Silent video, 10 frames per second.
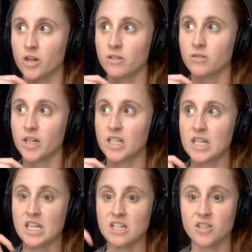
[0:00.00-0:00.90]
trail
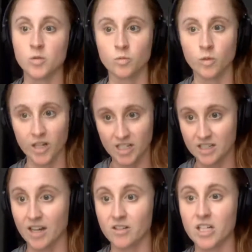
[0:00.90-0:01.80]
running, is running
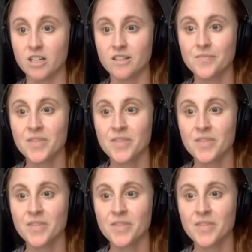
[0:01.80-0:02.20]
downhill.